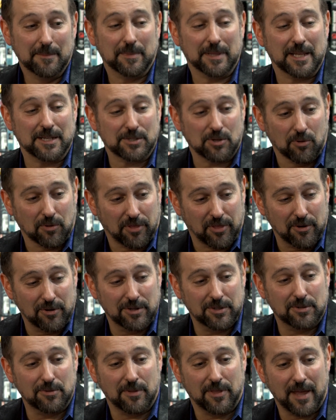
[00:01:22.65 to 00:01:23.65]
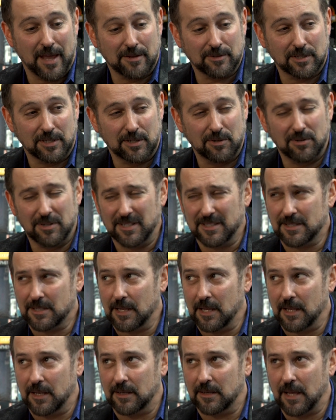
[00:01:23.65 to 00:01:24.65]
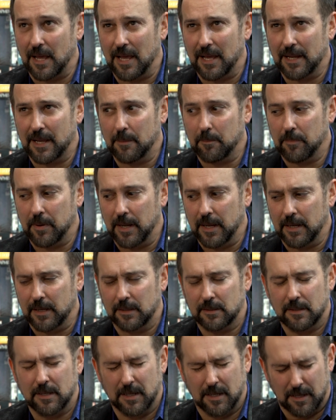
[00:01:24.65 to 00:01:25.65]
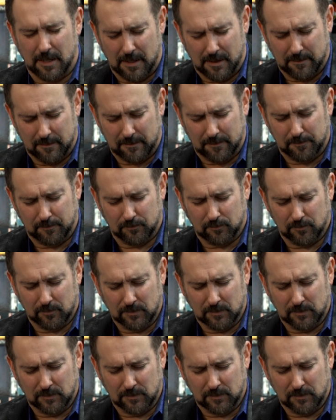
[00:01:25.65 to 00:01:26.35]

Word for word: They sold 32,000 units and I got paid, um,